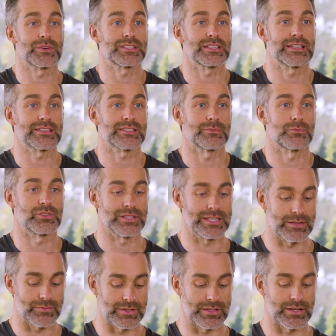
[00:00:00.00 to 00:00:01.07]
wants to get some
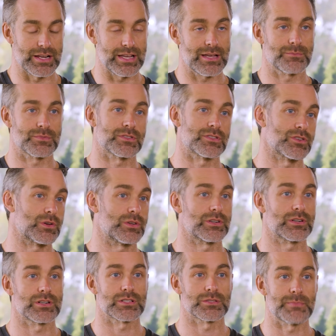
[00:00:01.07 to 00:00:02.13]
relief in their hips,
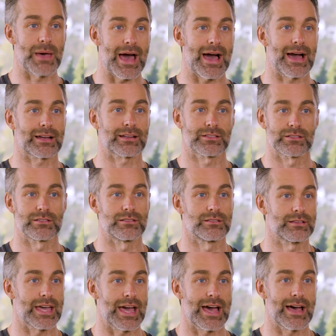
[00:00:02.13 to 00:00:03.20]
shoulders, back,
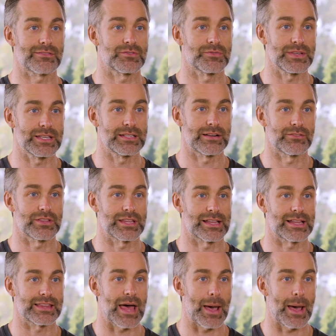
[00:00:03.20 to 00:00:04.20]
calves, feet, everything like